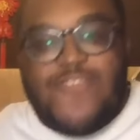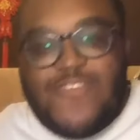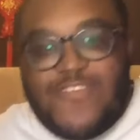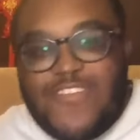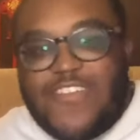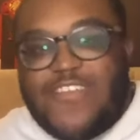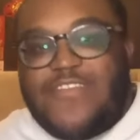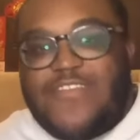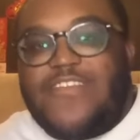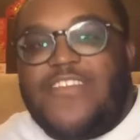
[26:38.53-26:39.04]

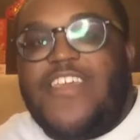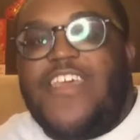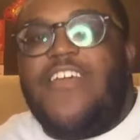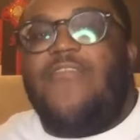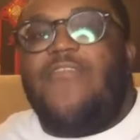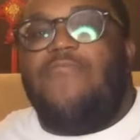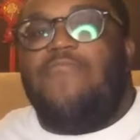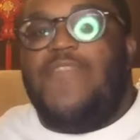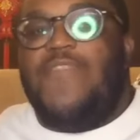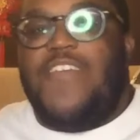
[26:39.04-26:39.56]
since they are
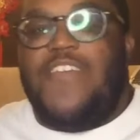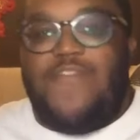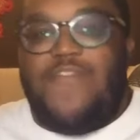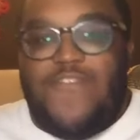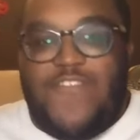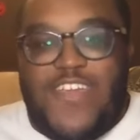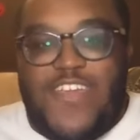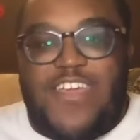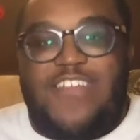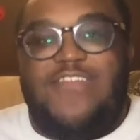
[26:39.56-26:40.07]
big
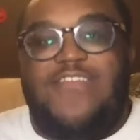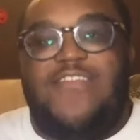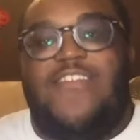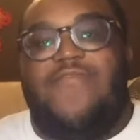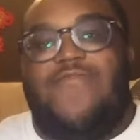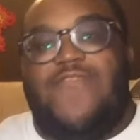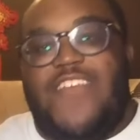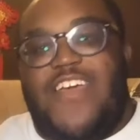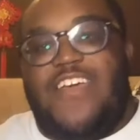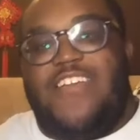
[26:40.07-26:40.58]
fans of
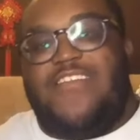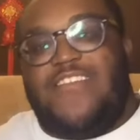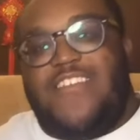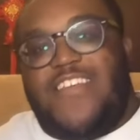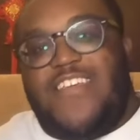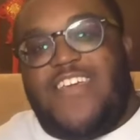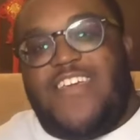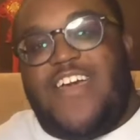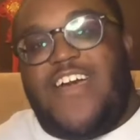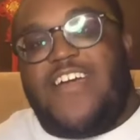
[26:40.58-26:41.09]

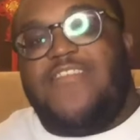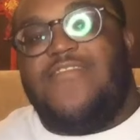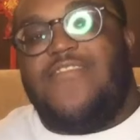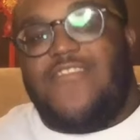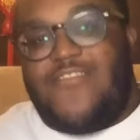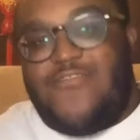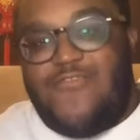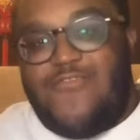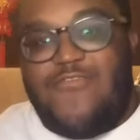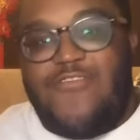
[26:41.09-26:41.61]
Daisuke
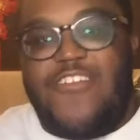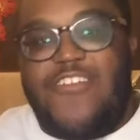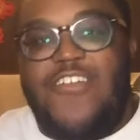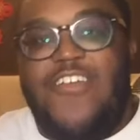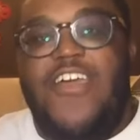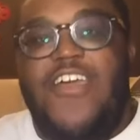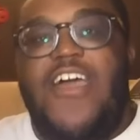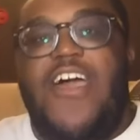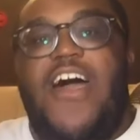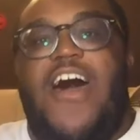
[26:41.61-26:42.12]
Asakura,
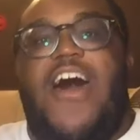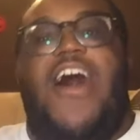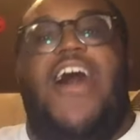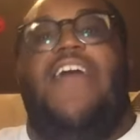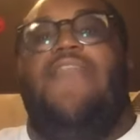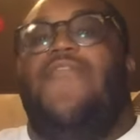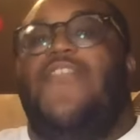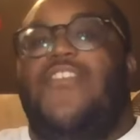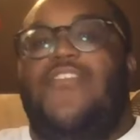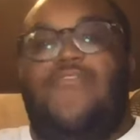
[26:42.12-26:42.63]

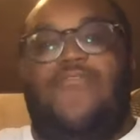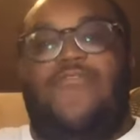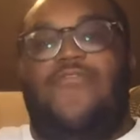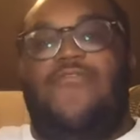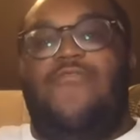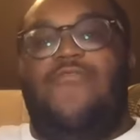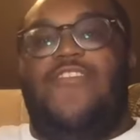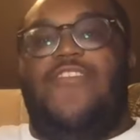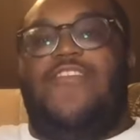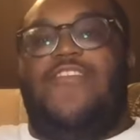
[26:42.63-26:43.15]
I've
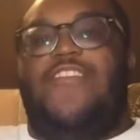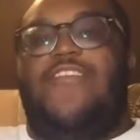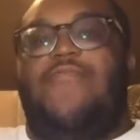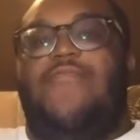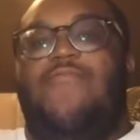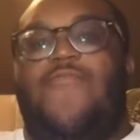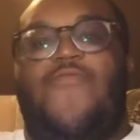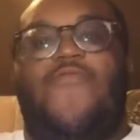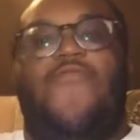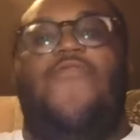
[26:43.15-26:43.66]
included them
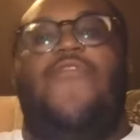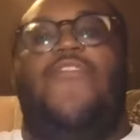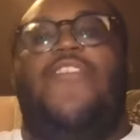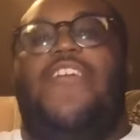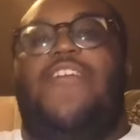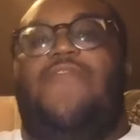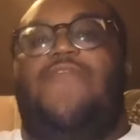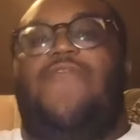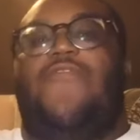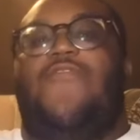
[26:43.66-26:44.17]
for
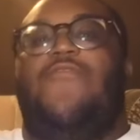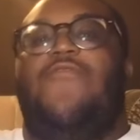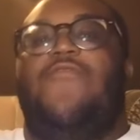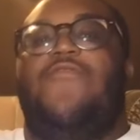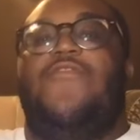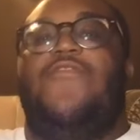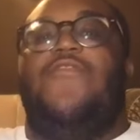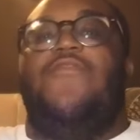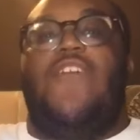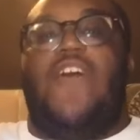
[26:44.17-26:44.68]
that verse.
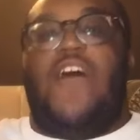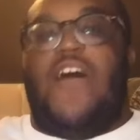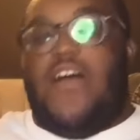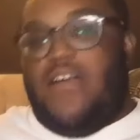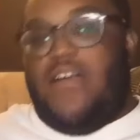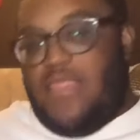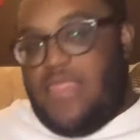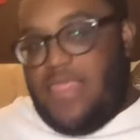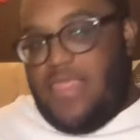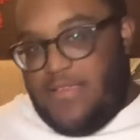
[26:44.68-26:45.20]
Ah,
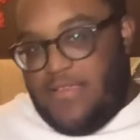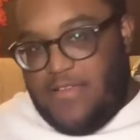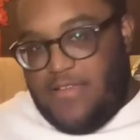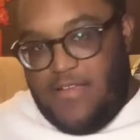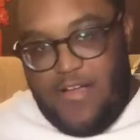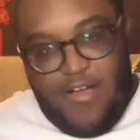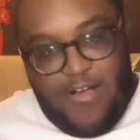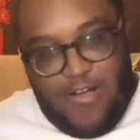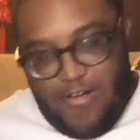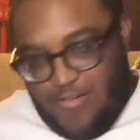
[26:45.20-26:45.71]

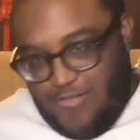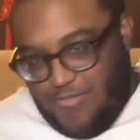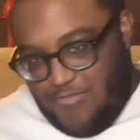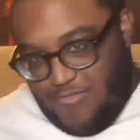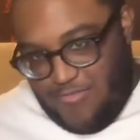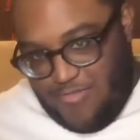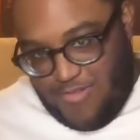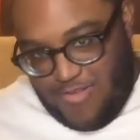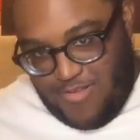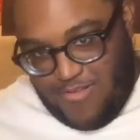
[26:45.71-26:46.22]
oh,
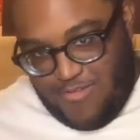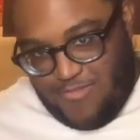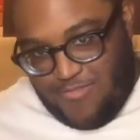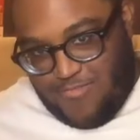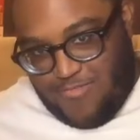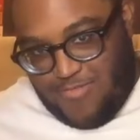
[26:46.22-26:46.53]
whoa.